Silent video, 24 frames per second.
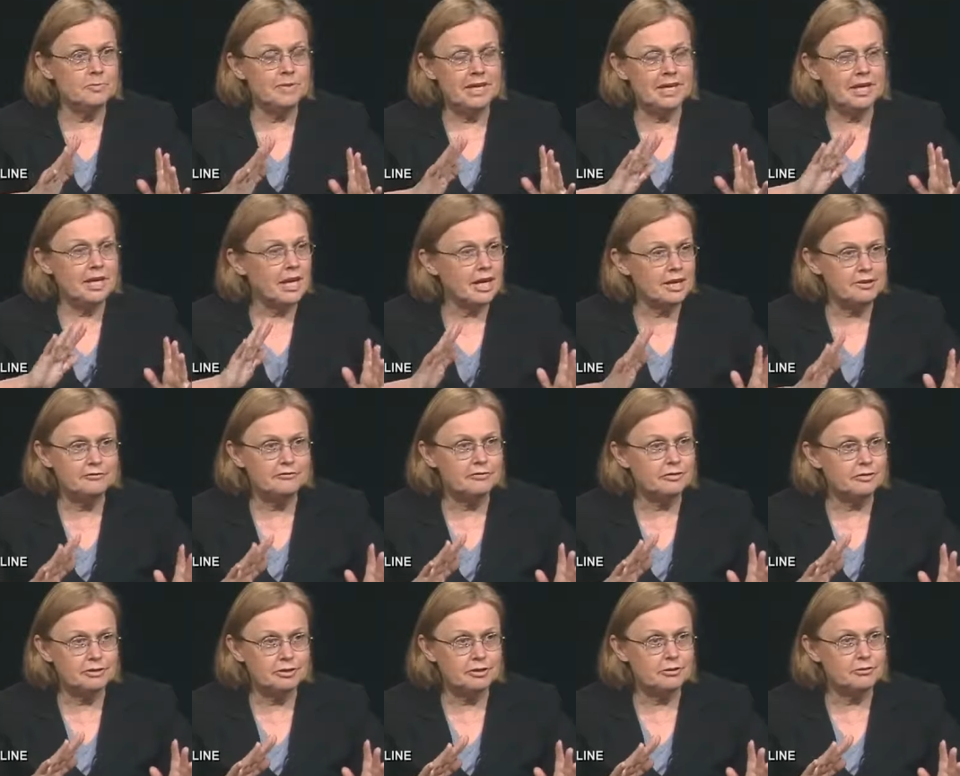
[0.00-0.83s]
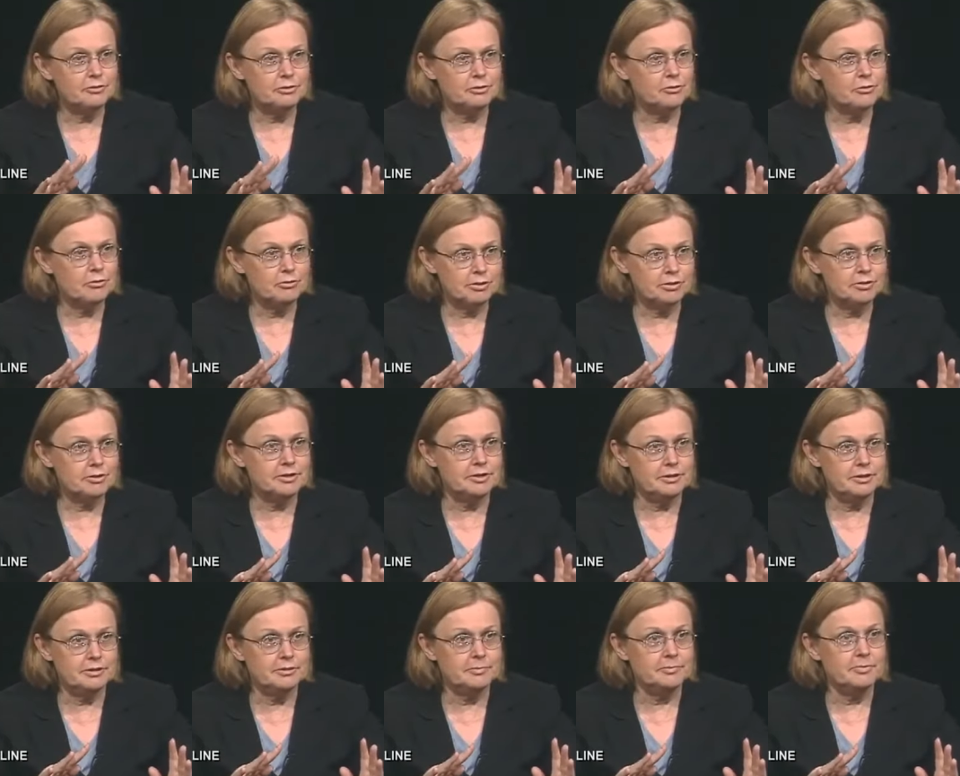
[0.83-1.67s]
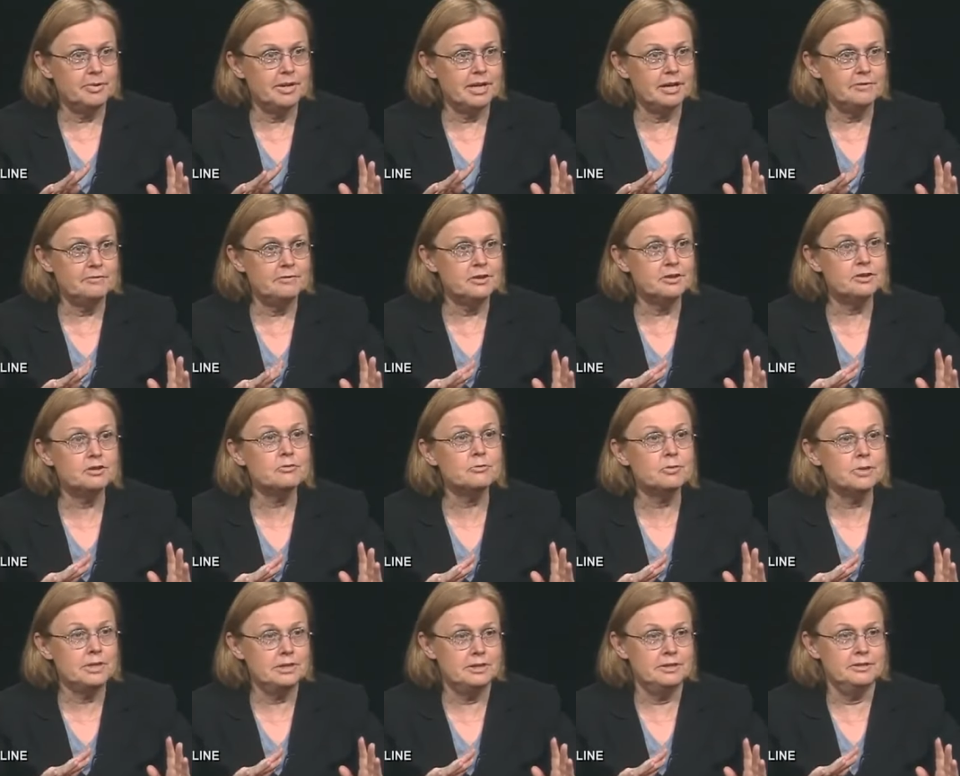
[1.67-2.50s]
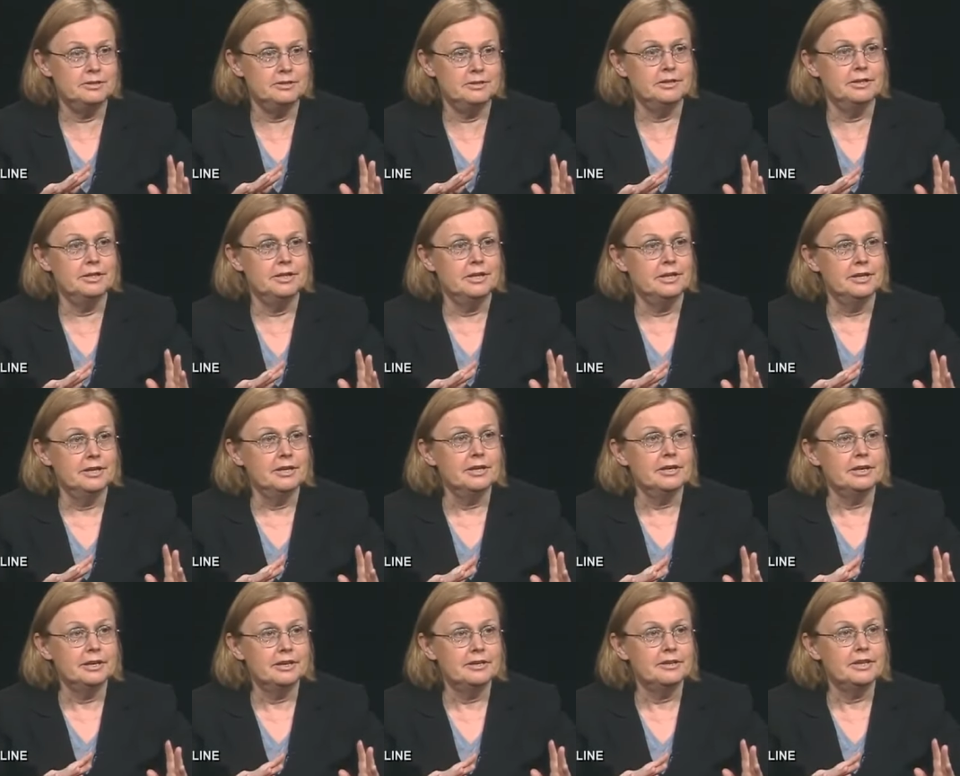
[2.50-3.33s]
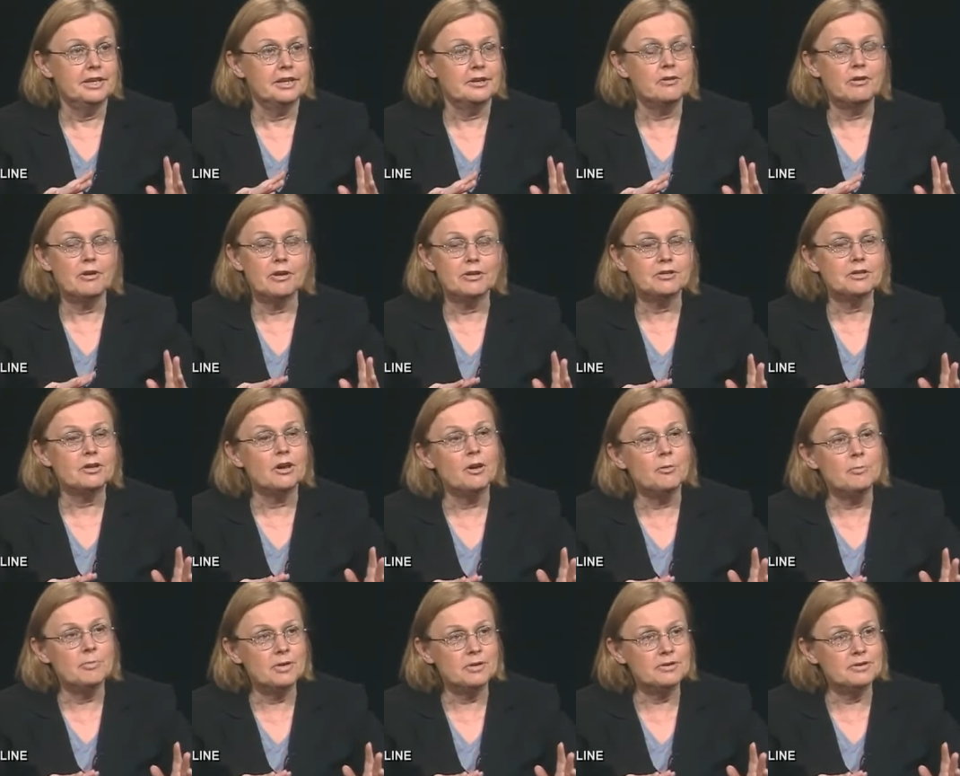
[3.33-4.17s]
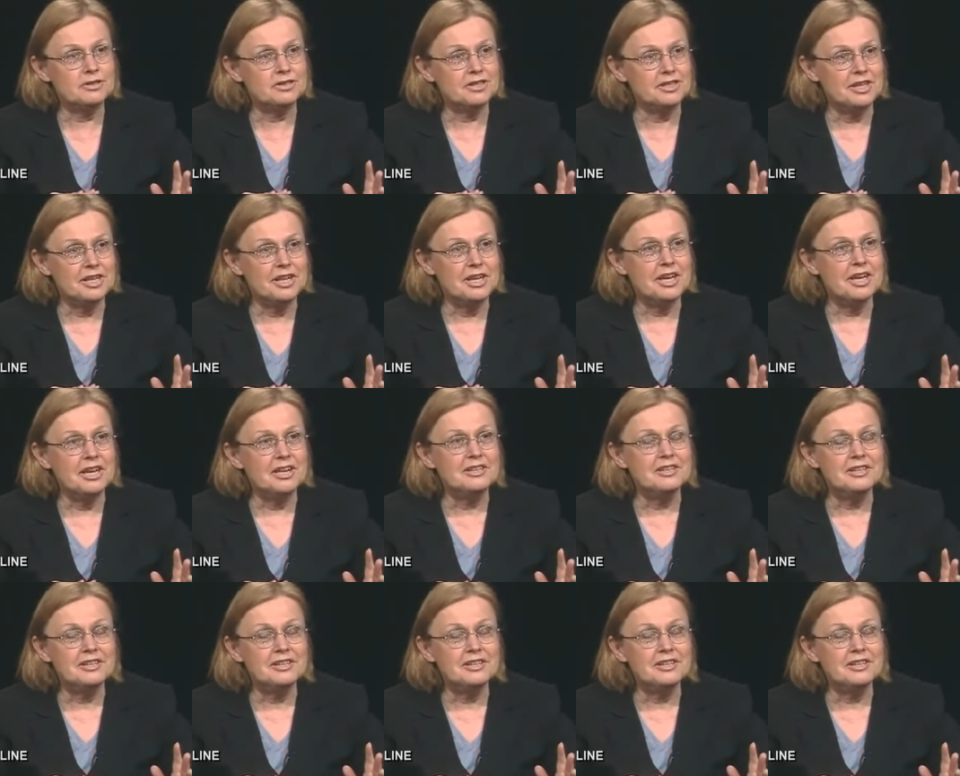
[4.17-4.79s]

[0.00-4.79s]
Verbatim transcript: to make high fructose corn syrup. We have the sweetener that costs that almost you see on every